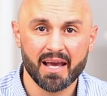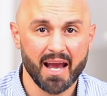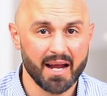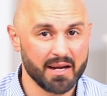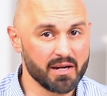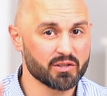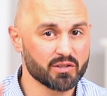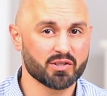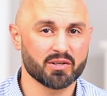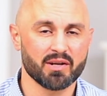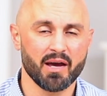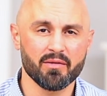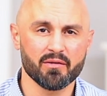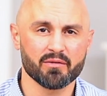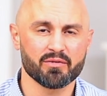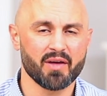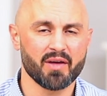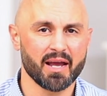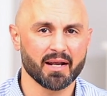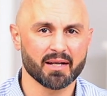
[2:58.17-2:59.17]
And here's
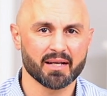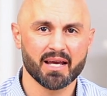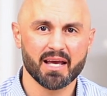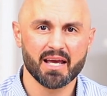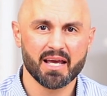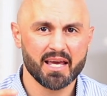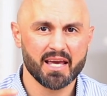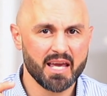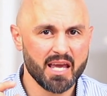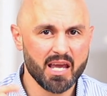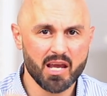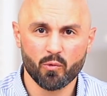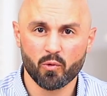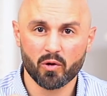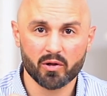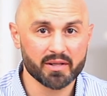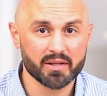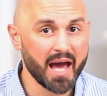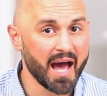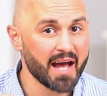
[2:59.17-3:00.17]
another thing. He
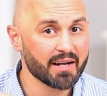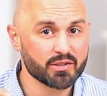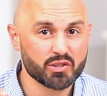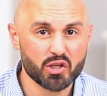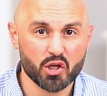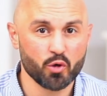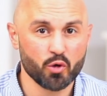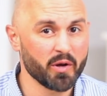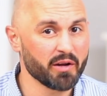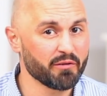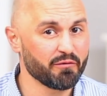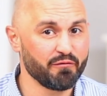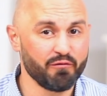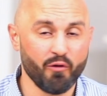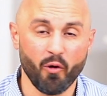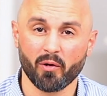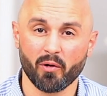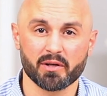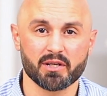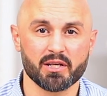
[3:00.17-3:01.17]
will not do it
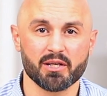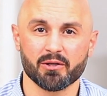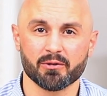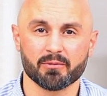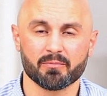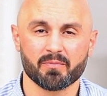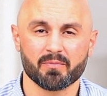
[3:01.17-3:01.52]
for you.